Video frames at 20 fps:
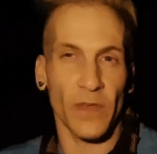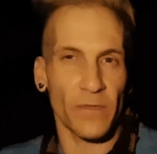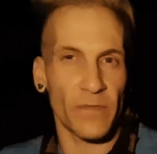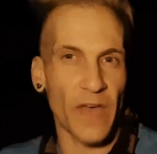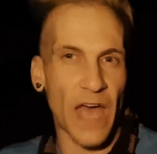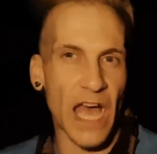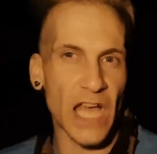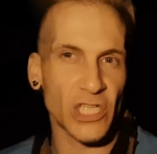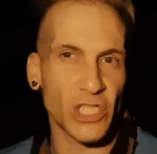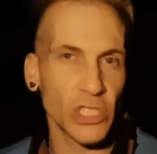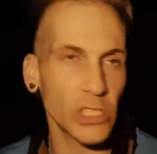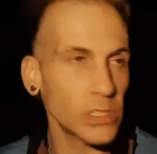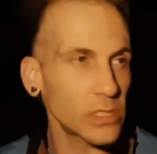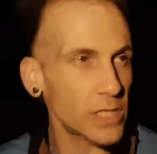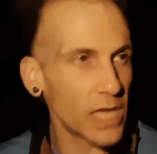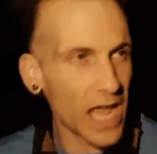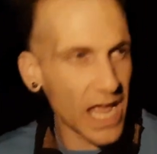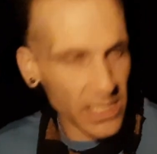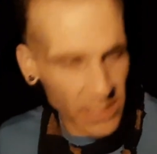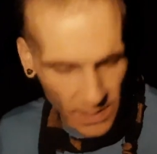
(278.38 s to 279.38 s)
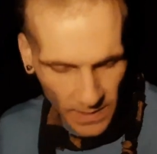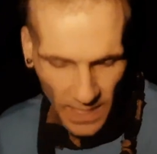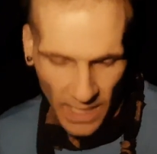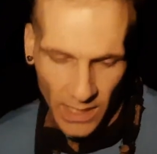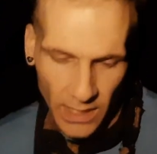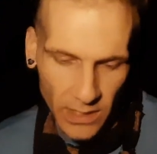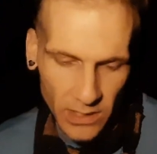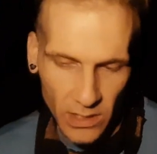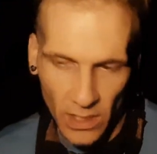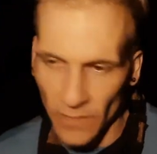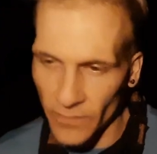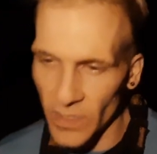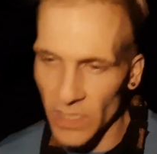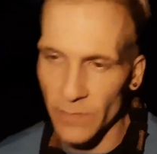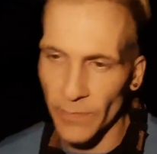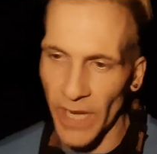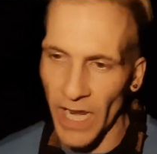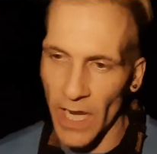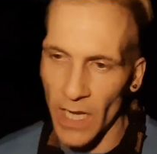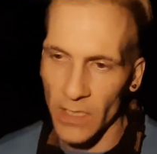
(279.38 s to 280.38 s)
fashion aesthetics of this
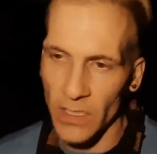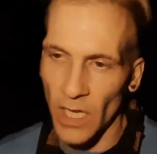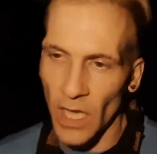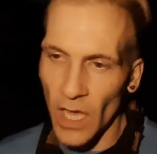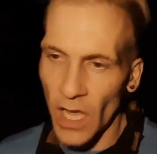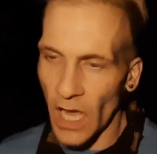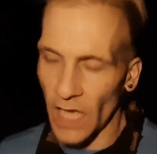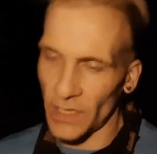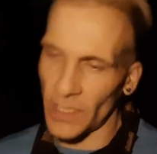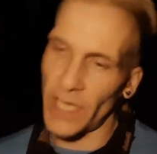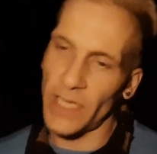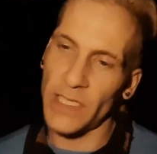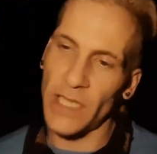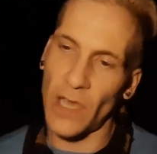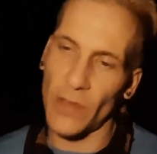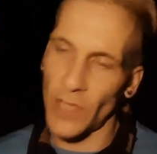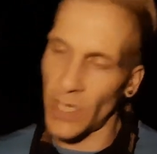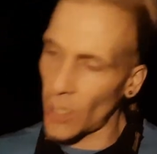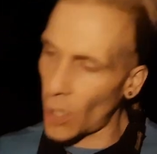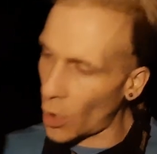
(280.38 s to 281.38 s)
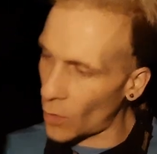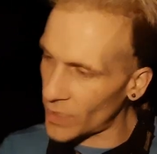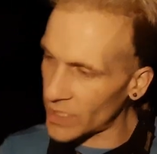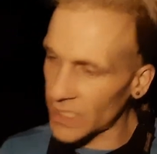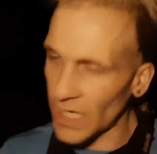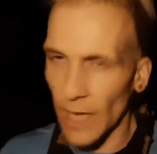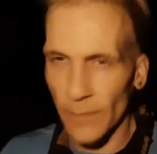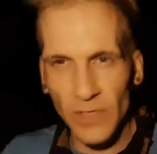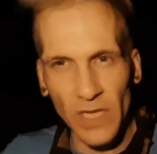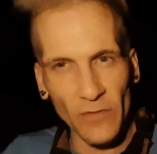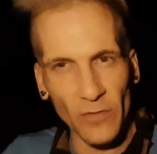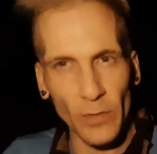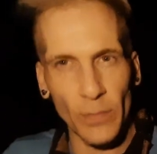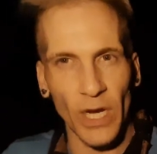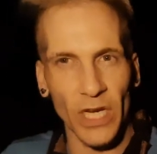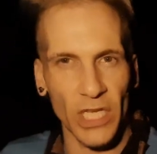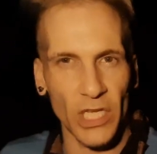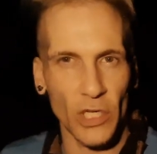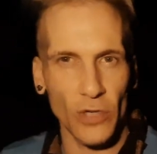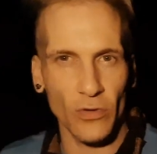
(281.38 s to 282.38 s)
band. I liked how they always kept
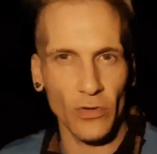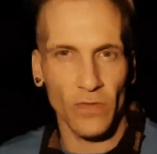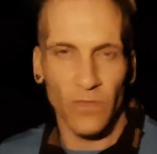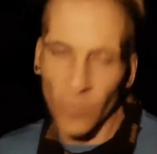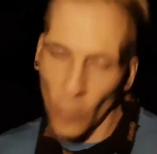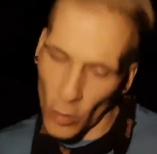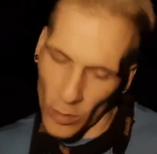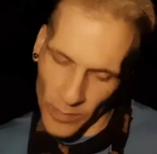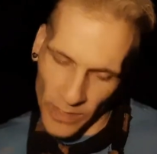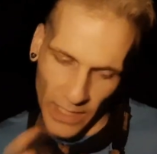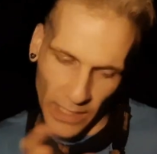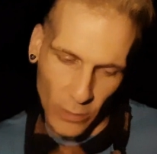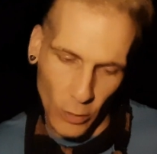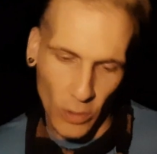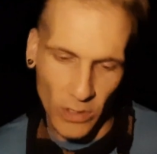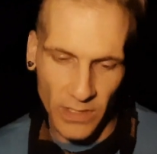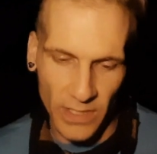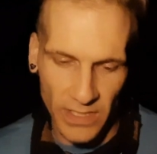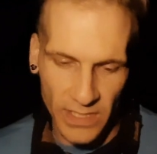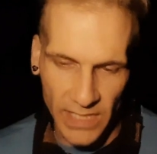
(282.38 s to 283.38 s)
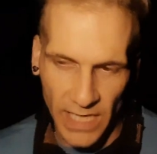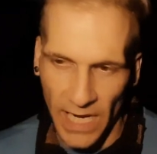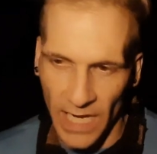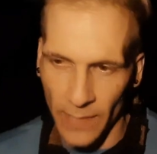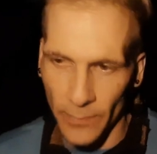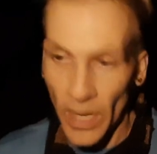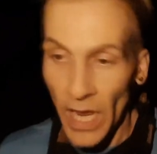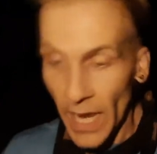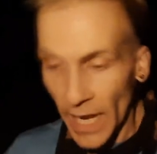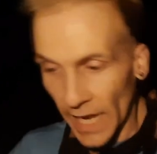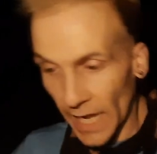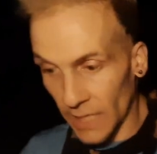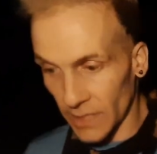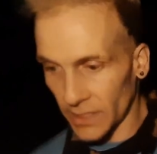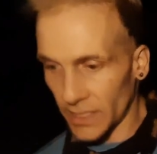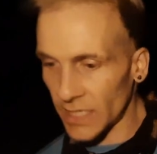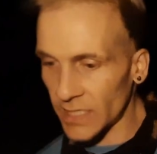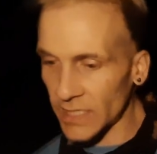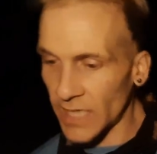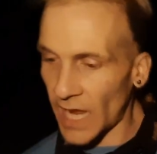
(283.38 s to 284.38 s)
everybody uniform and they looked the same.
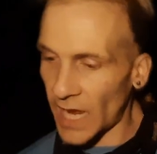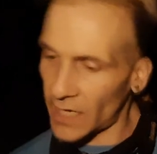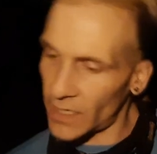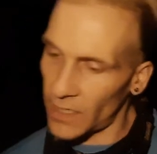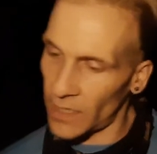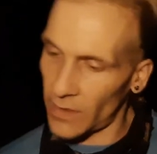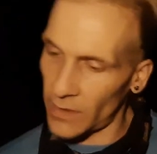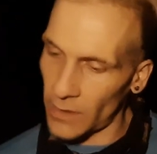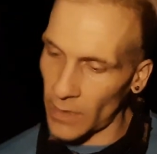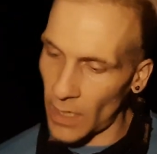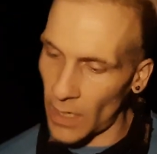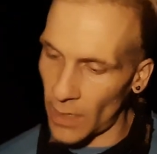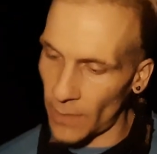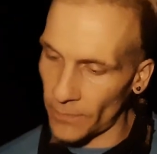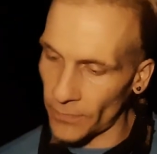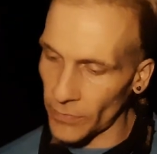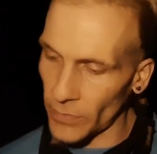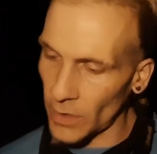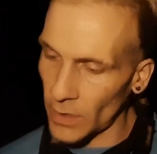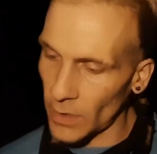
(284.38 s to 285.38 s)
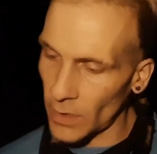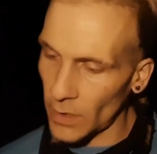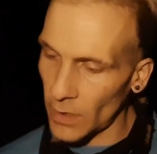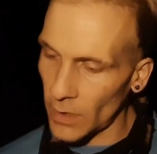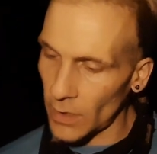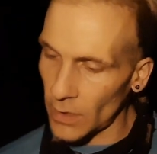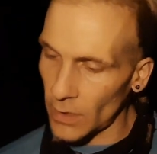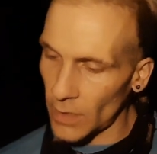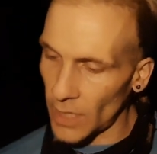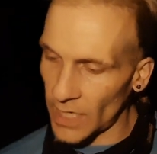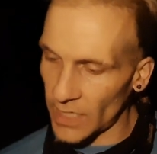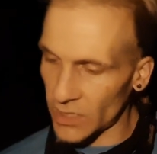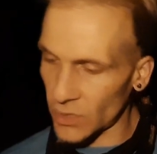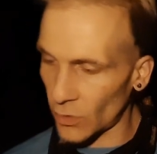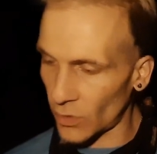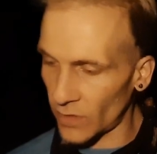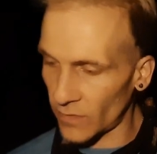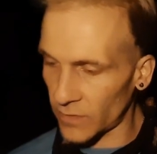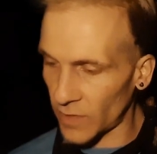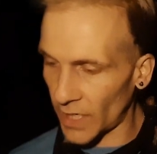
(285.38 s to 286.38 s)
And this had a
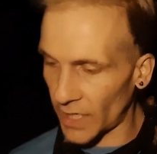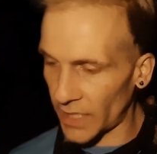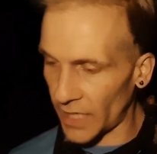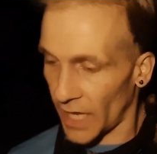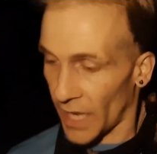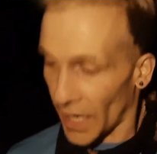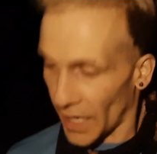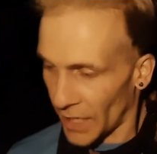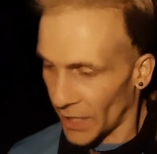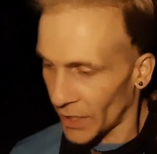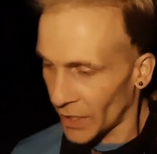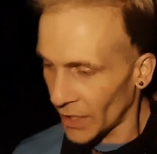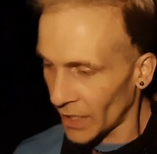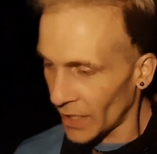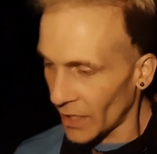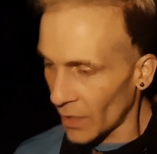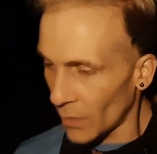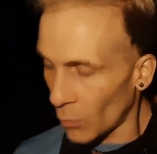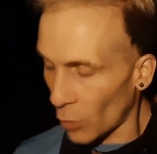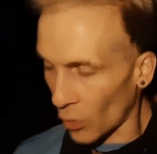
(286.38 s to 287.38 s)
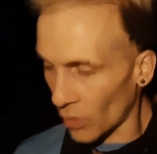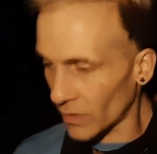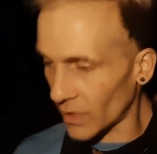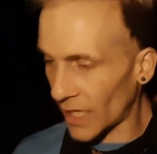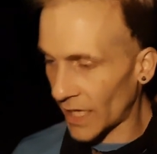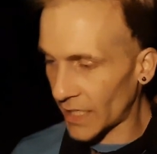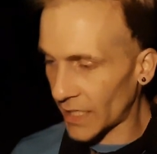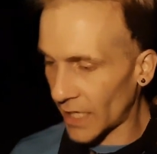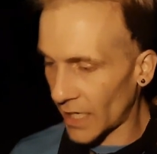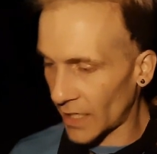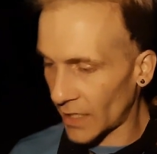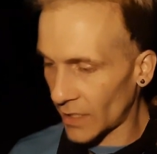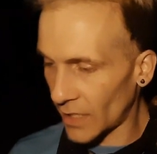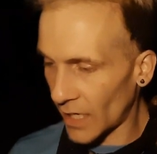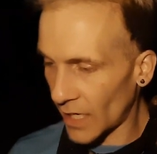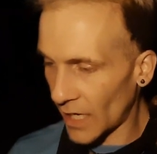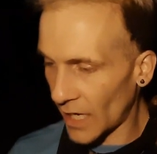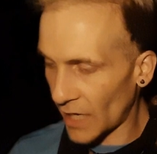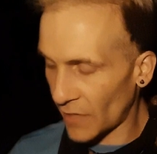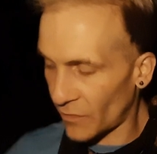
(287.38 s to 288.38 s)
sort of like
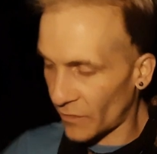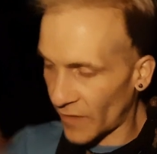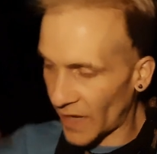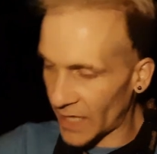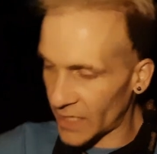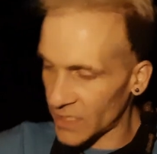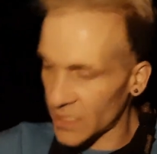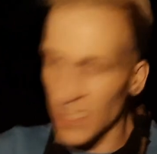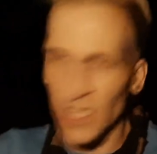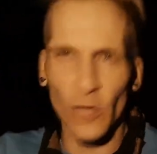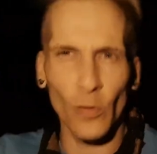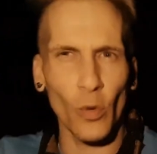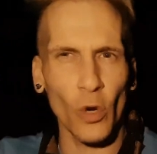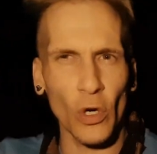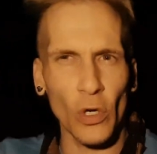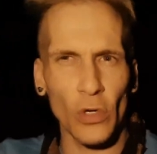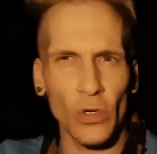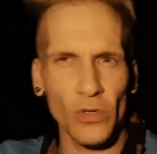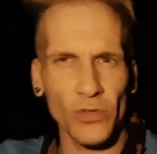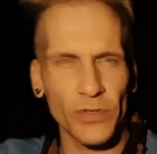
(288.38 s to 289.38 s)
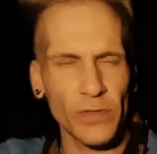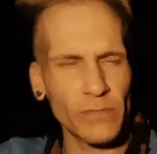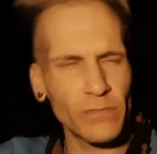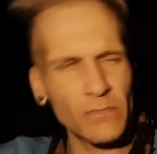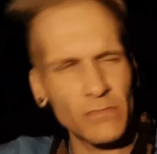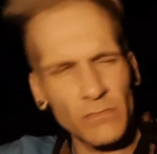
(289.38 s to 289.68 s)
a fantasy world